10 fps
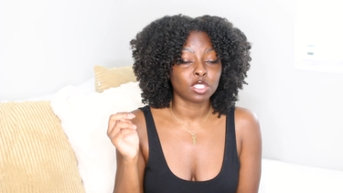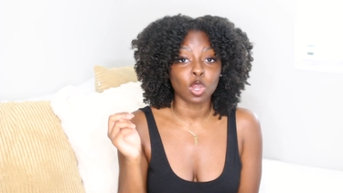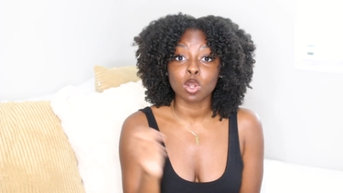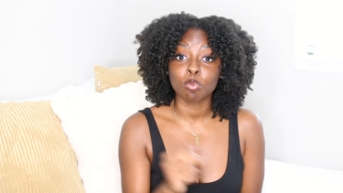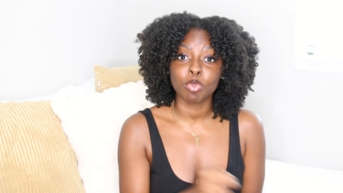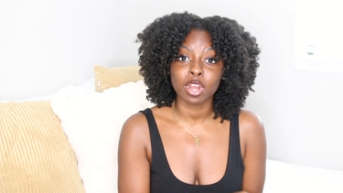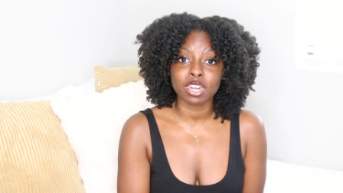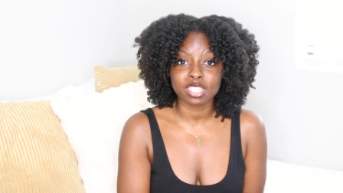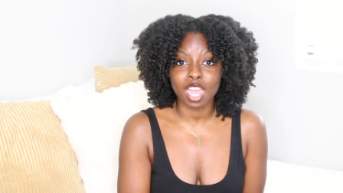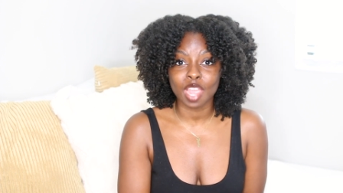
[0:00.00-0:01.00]
go to
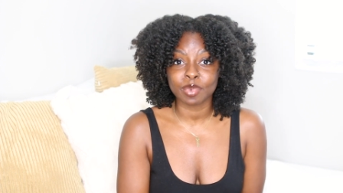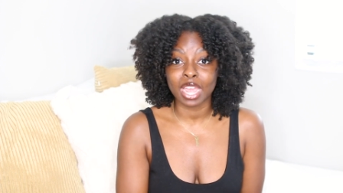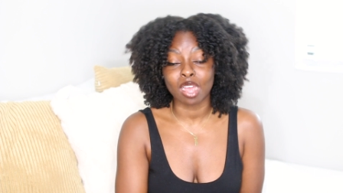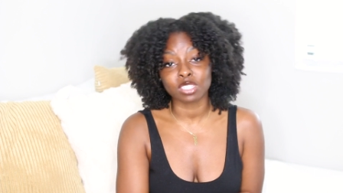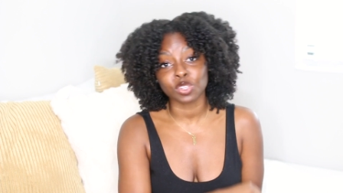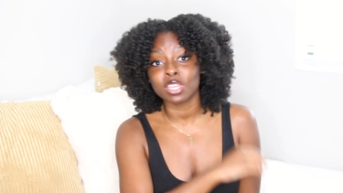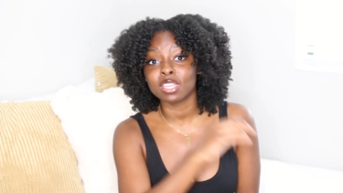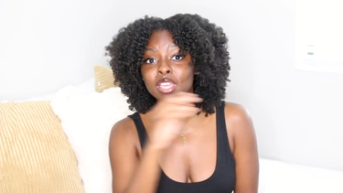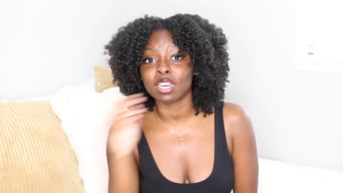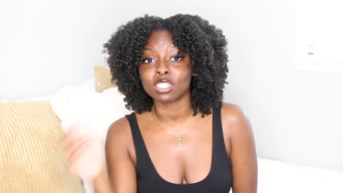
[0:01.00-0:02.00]
part-time now so he
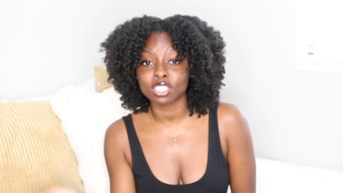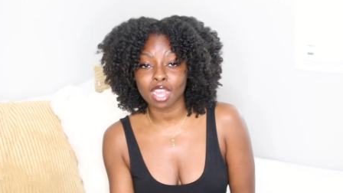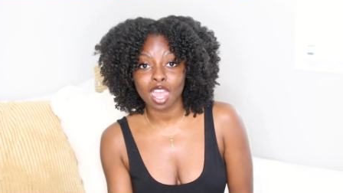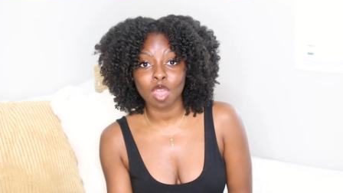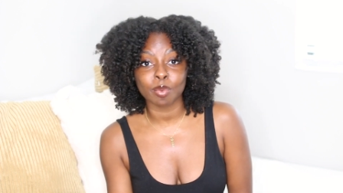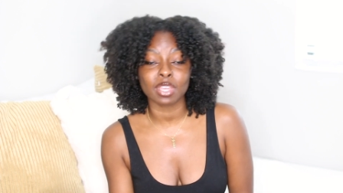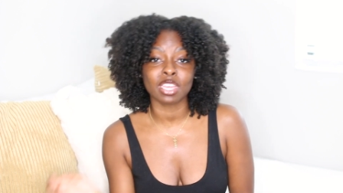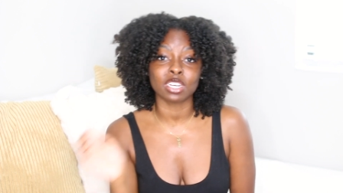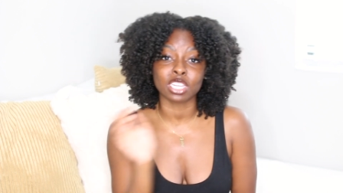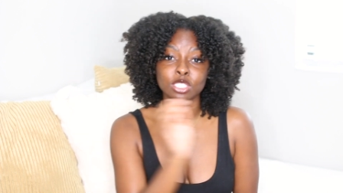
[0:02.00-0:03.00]
can get a job
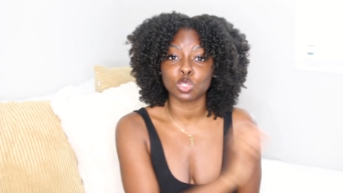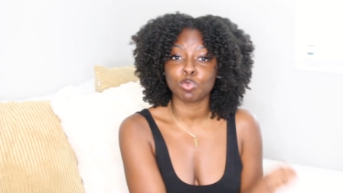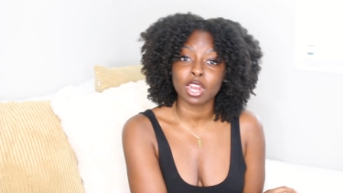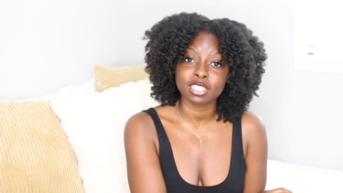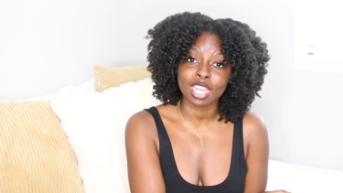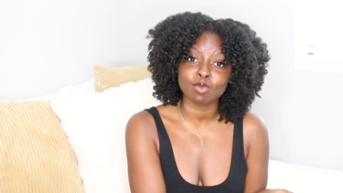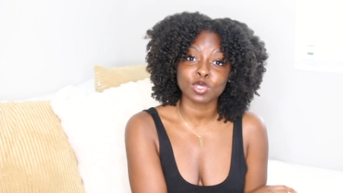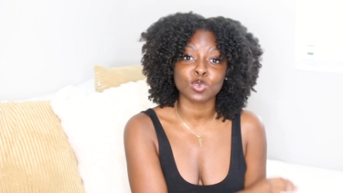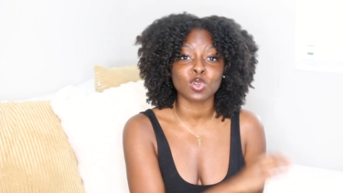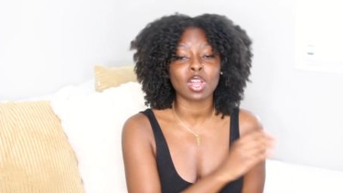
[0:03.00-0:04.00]
and like do part-time
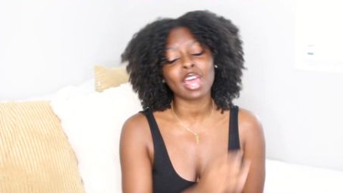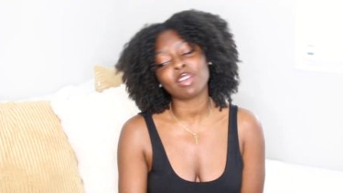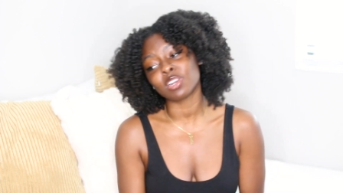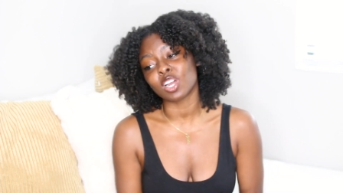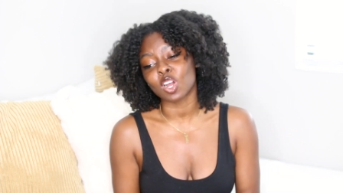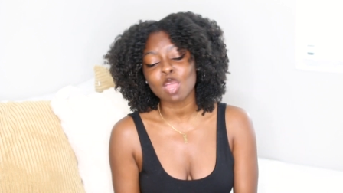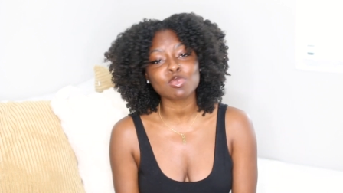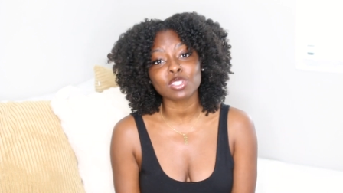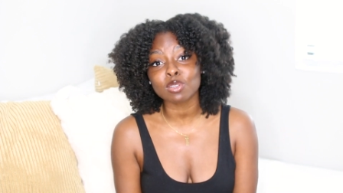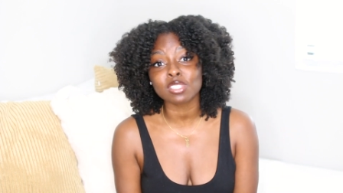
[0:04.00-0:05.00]
school. I don't know.
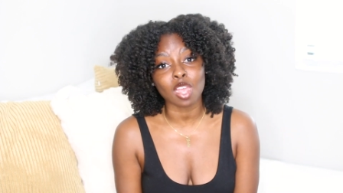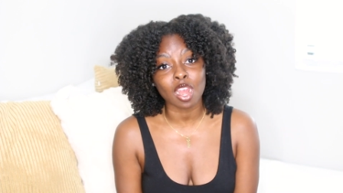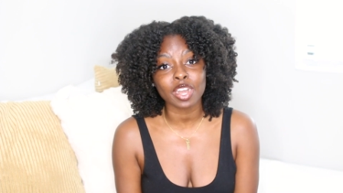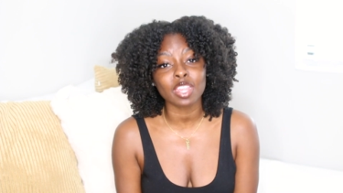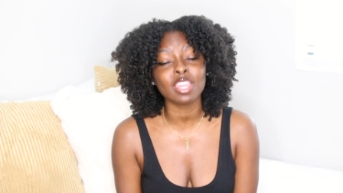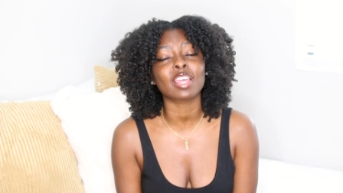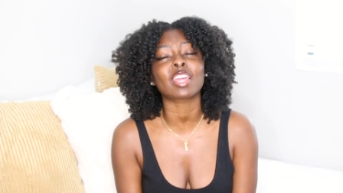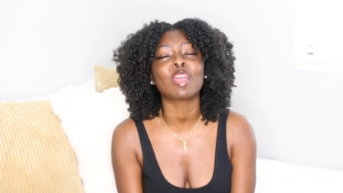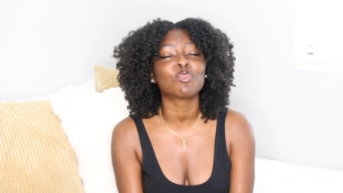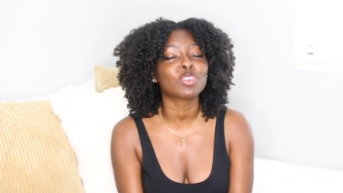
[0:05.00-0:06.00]
I'm so sorry.
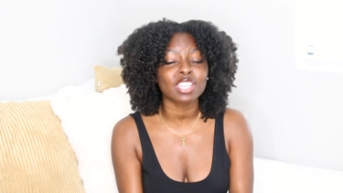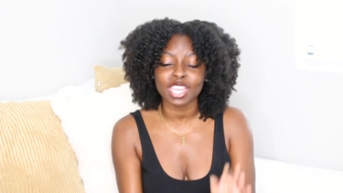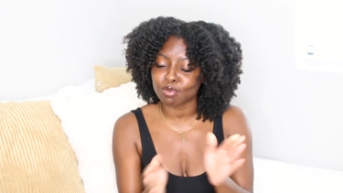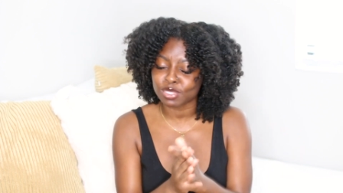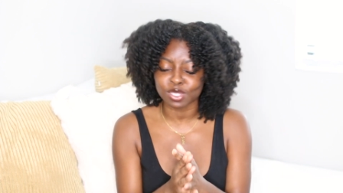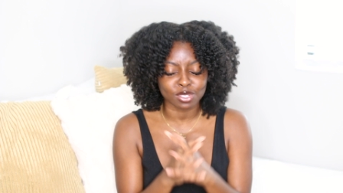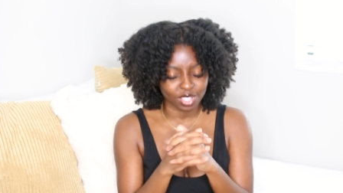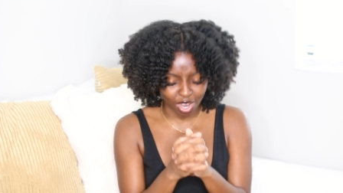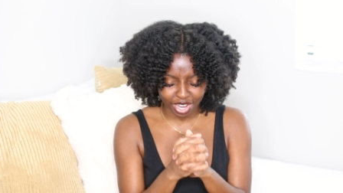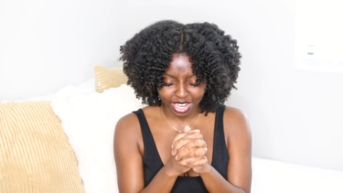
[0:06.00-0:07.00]
Like I really am so
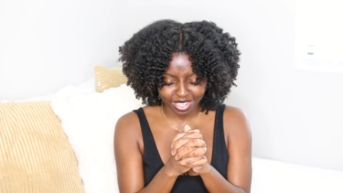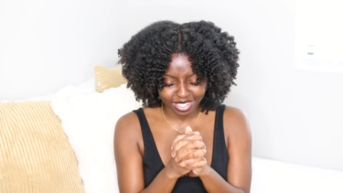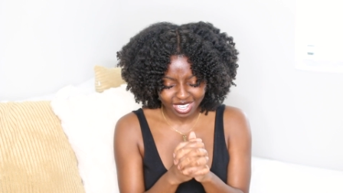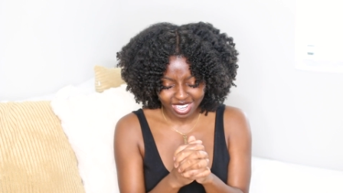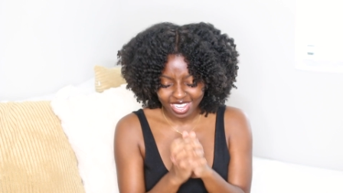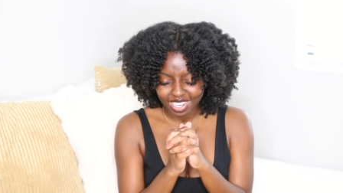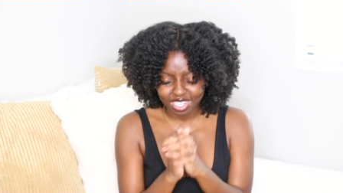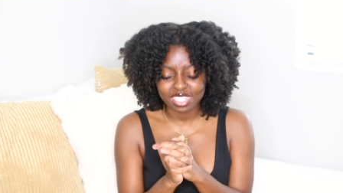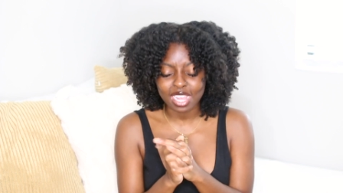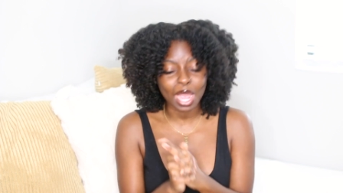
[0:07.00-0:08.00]
sorry.
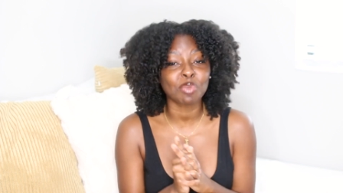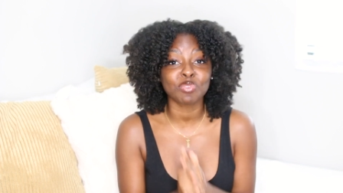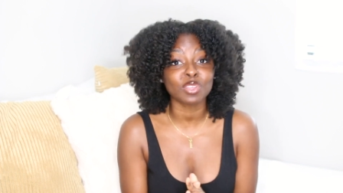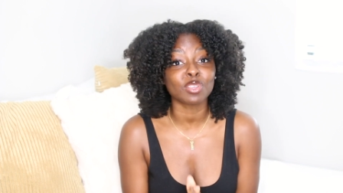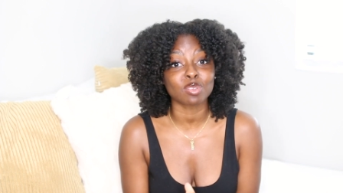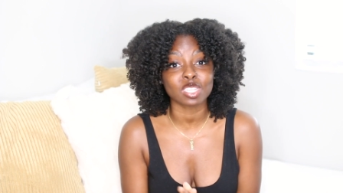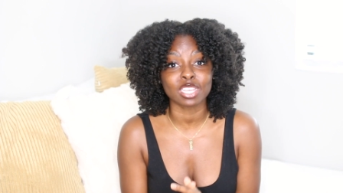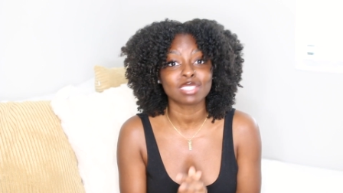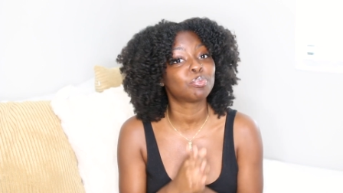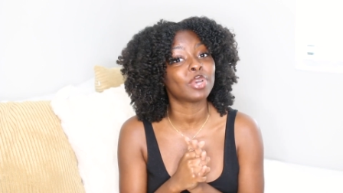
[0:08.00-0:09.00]
Cause I feel you
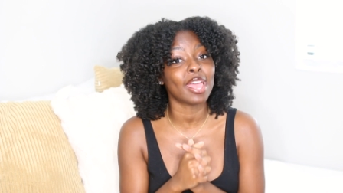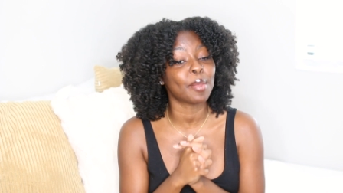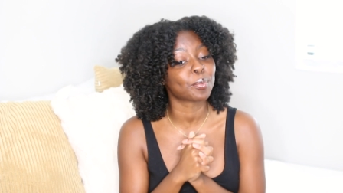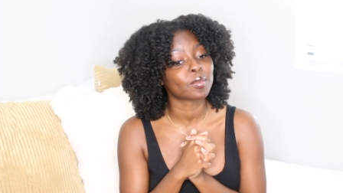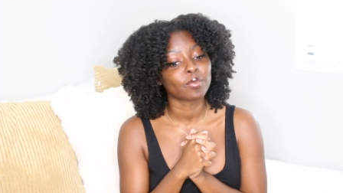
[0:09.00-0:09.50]
sis, but